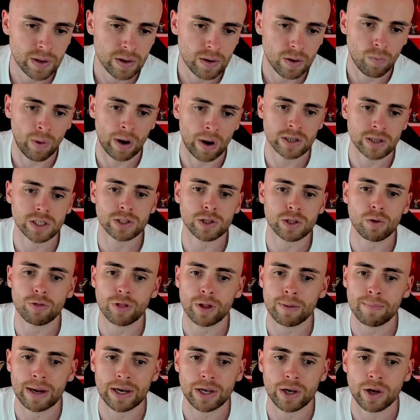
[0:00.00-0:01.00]
Whereas I don't
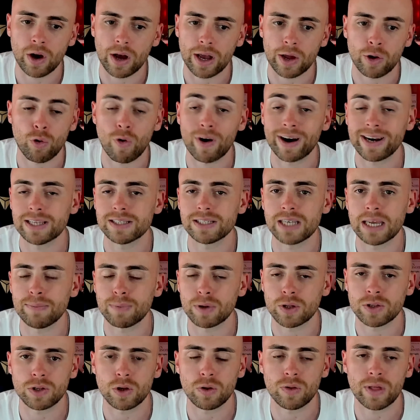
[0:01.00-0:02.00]
think Man United or any team
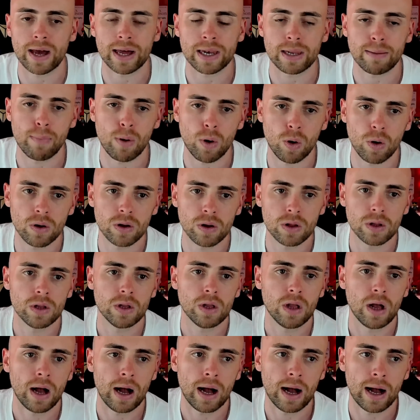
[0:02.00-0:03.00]
can do that anymore.
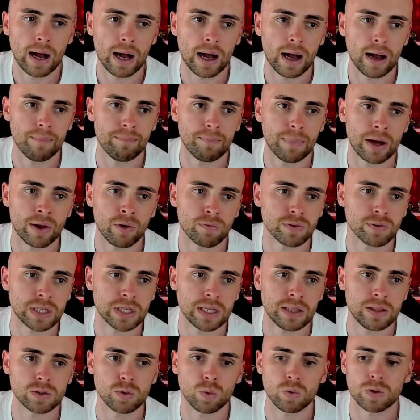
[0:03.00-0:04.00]
And obviously
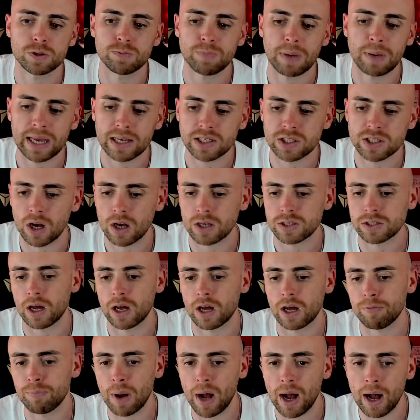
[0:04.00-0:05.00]
there's all this PSR
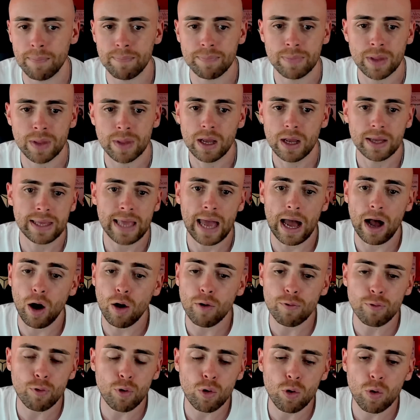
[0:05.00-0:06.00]
stuff. But yeah,
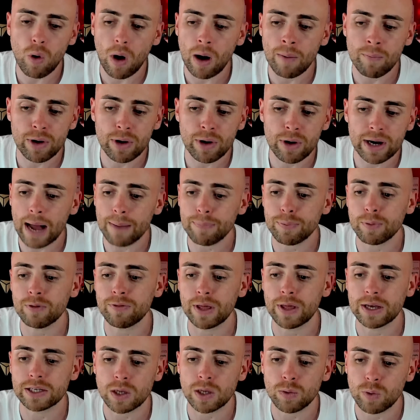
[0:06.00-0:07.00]
overall, I'm really happy with
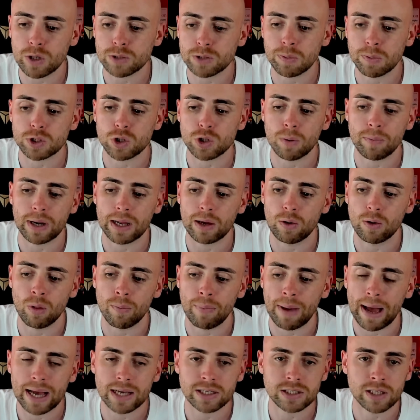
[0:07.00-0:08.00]
this. I wish McTominay all the
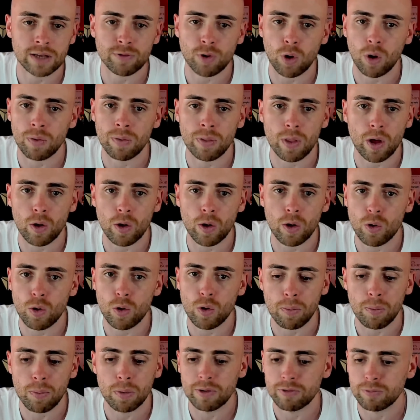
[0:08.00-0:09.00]
best. I've got no
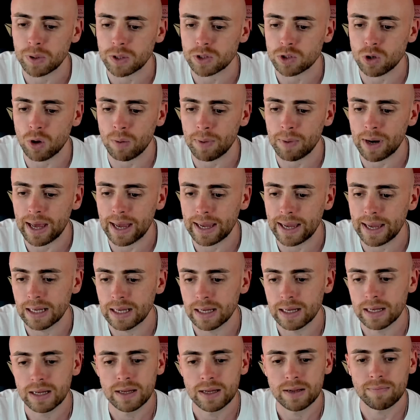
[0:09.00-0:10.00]
problem with McTominay.
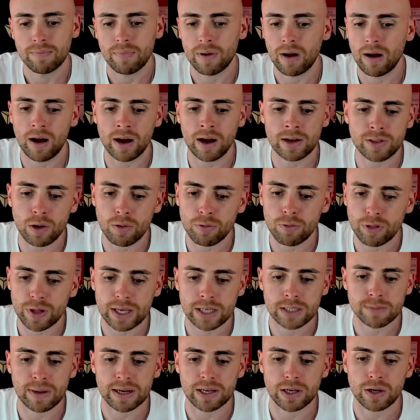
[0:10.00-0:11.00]
I don't think
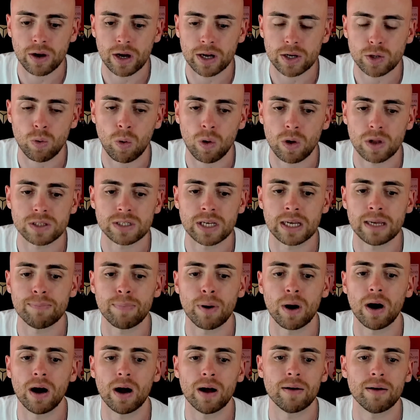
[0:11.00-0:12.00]
he's Man United quality,
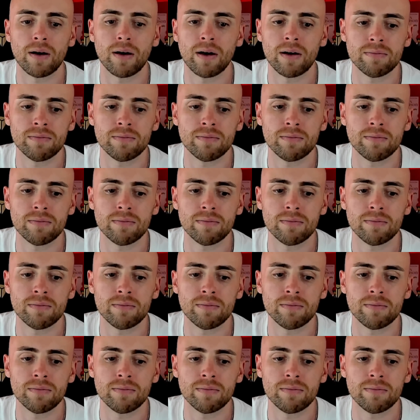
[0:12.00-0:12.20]
but